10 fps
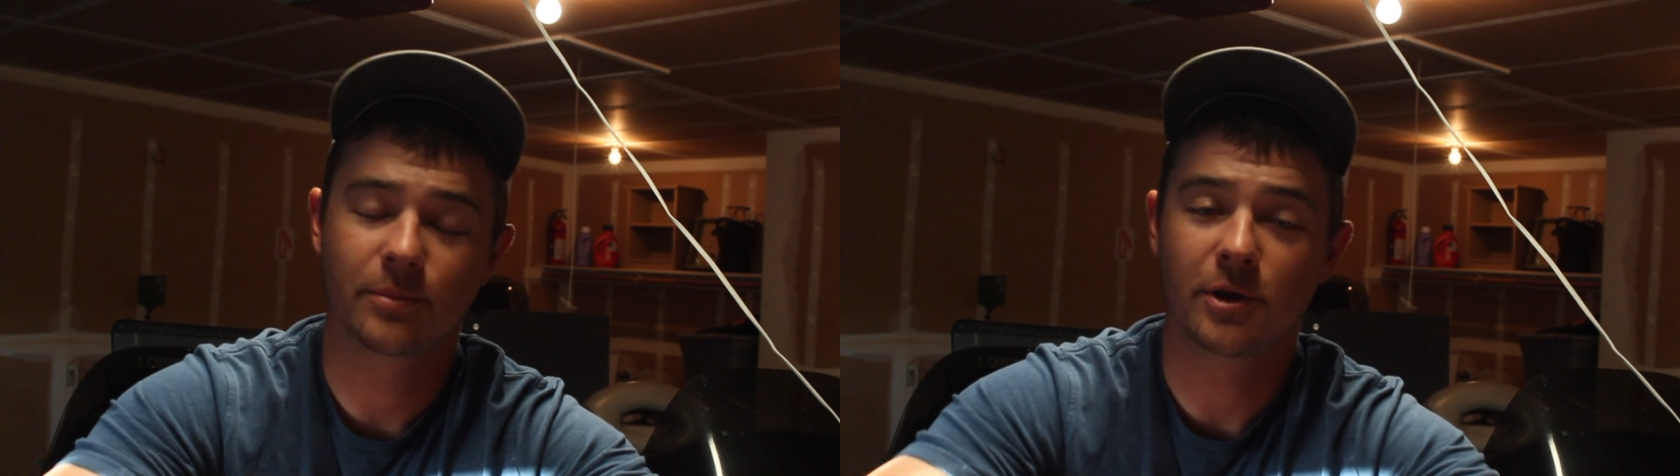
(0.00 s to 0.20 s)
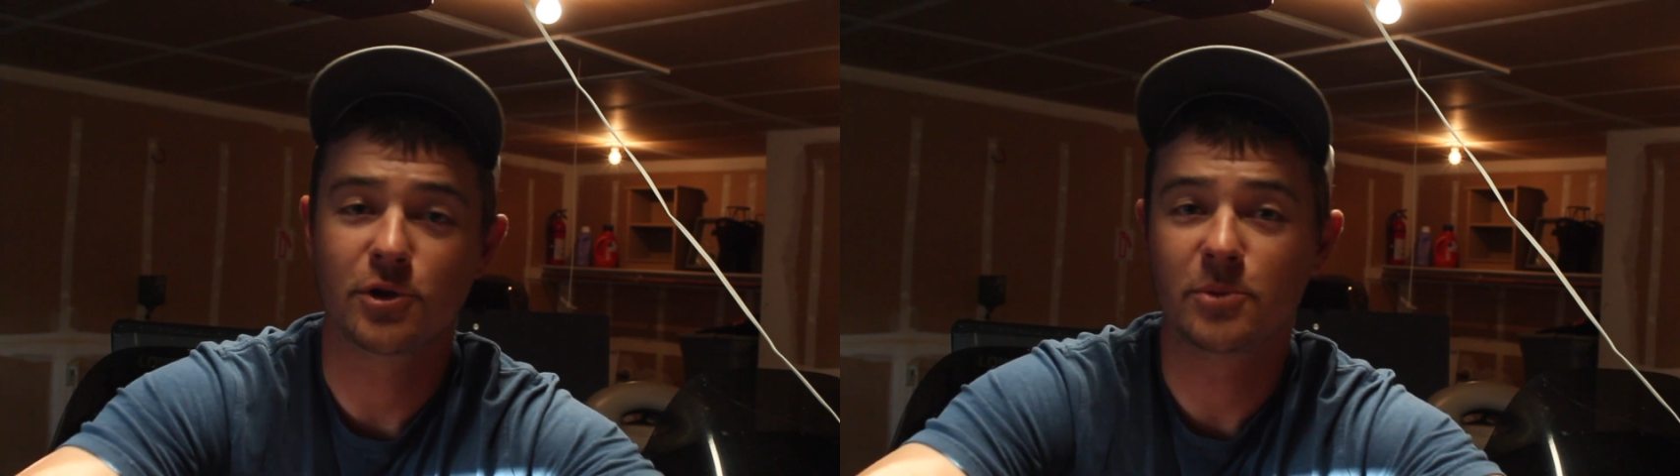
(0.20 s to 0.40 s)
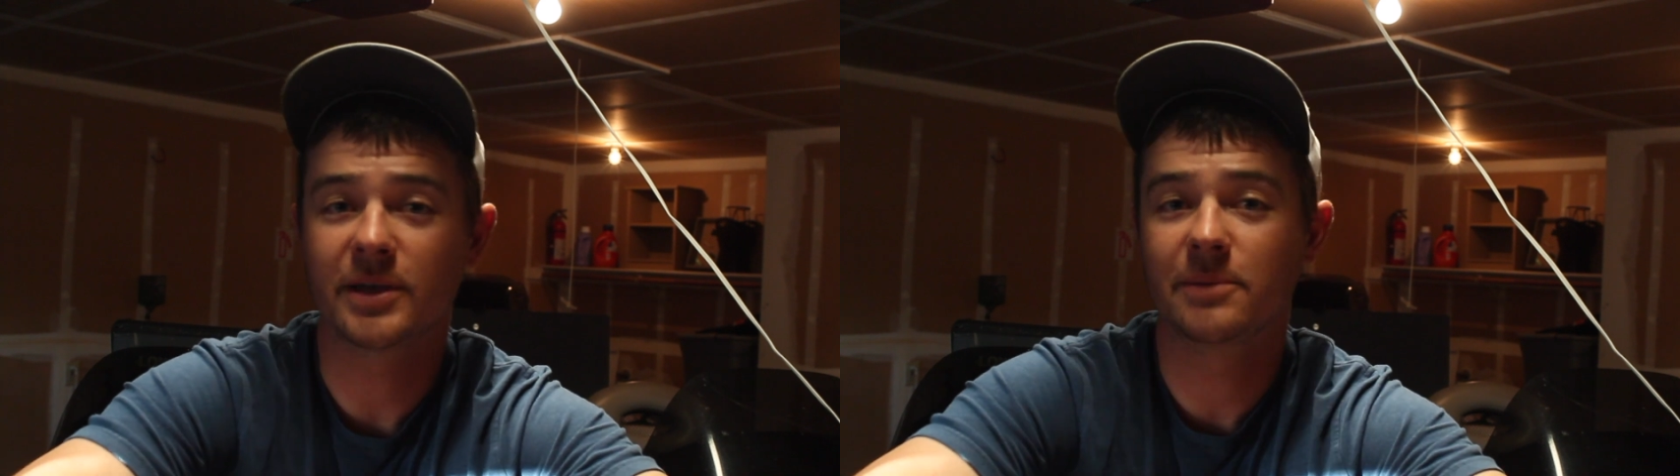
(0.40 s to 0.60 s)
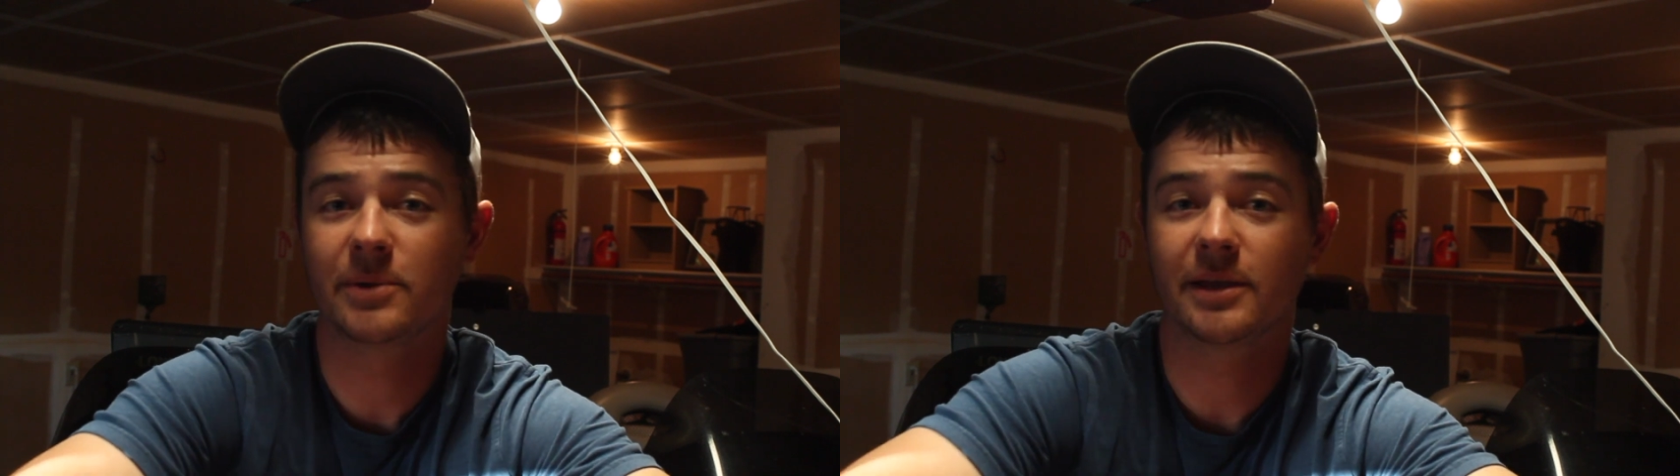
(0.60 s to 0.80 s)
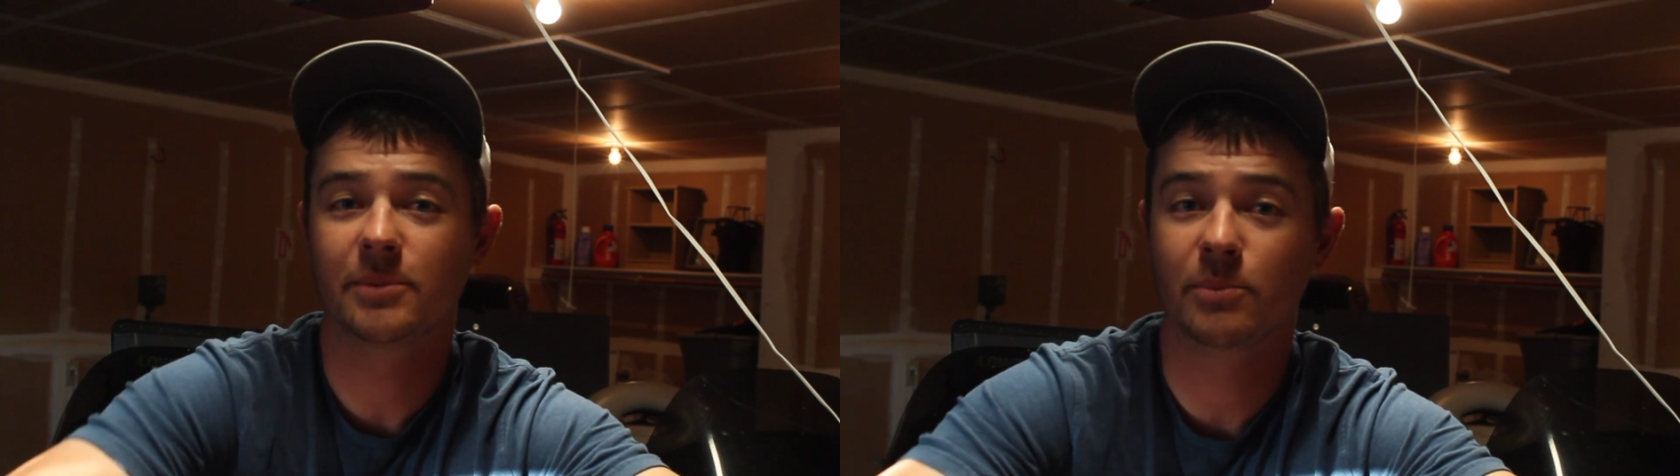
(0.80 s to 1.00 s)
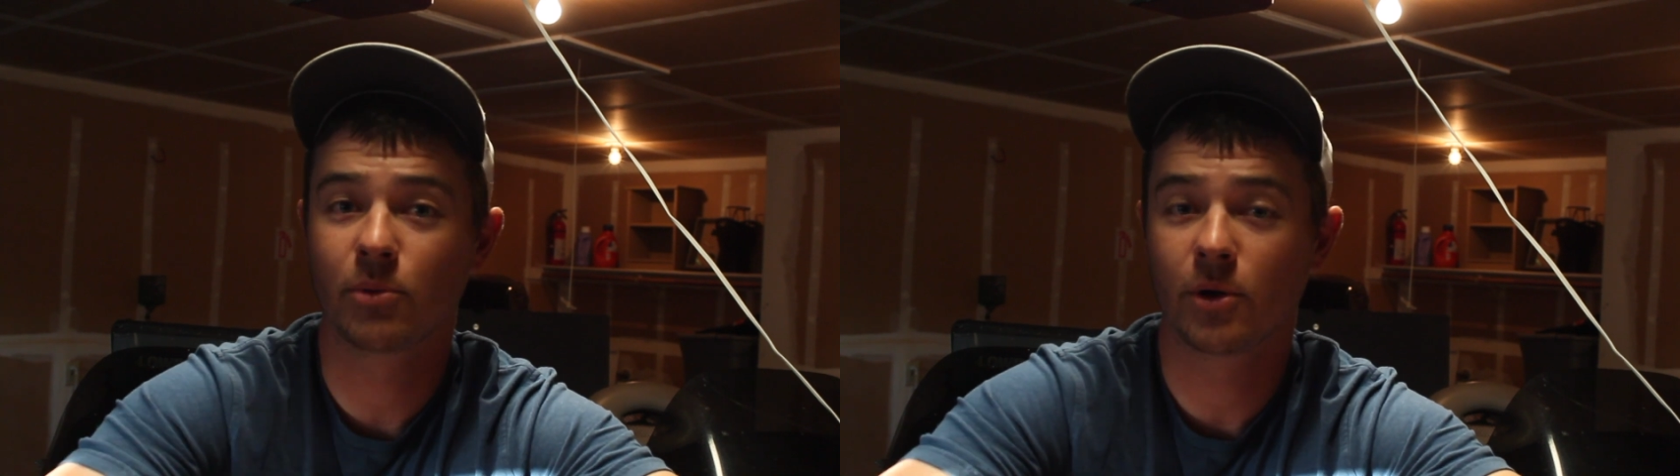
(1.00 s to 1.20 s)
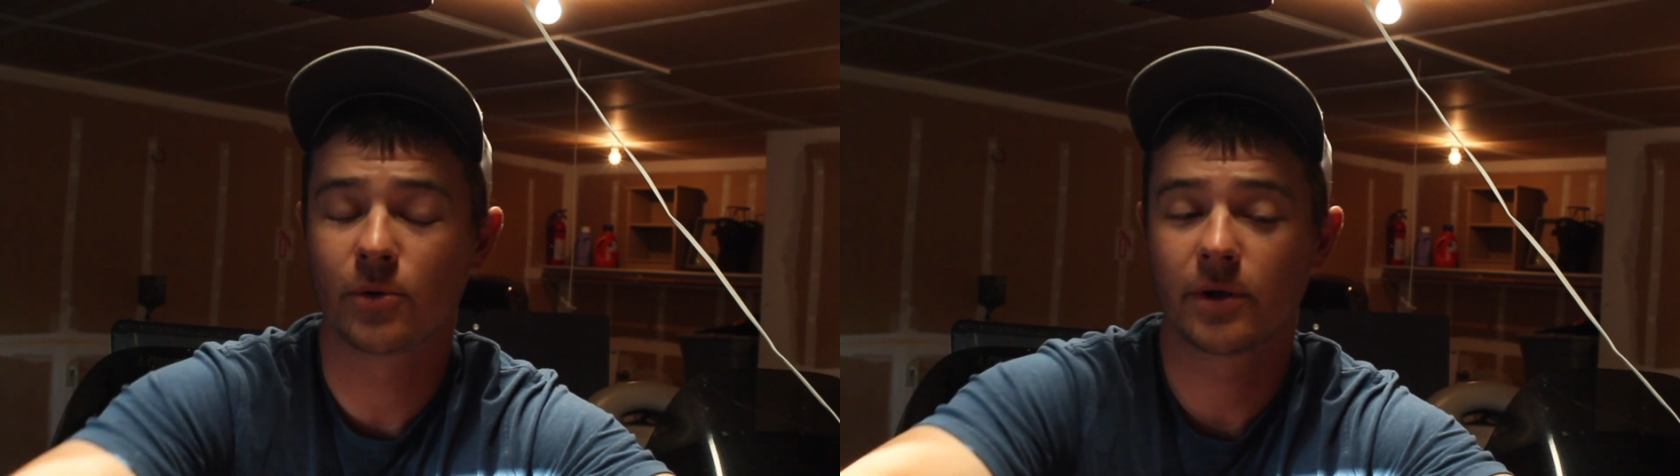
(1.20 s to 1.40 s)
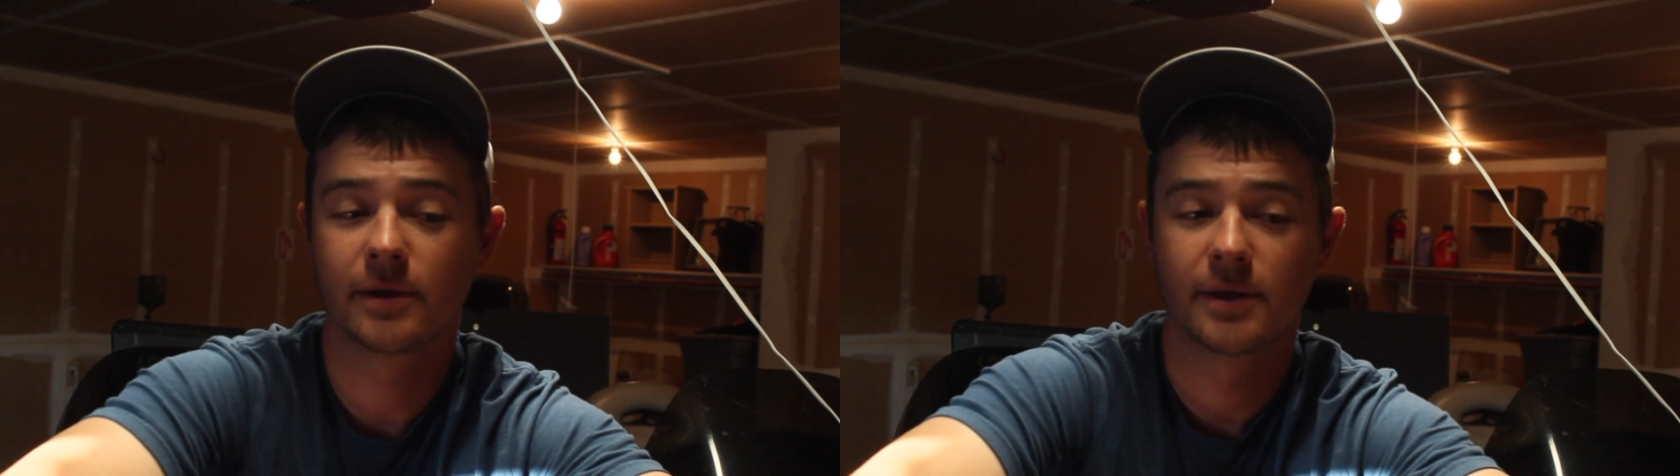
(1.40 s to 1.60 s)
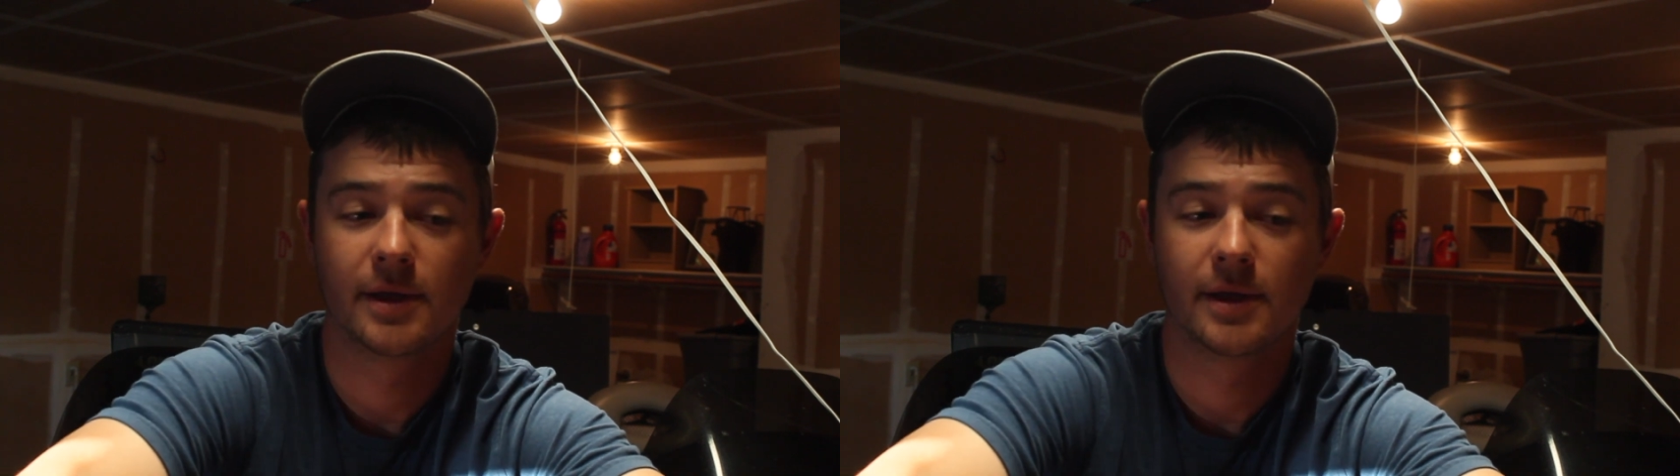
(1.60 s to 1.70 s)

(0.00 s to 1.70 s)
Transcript: new PB be broke.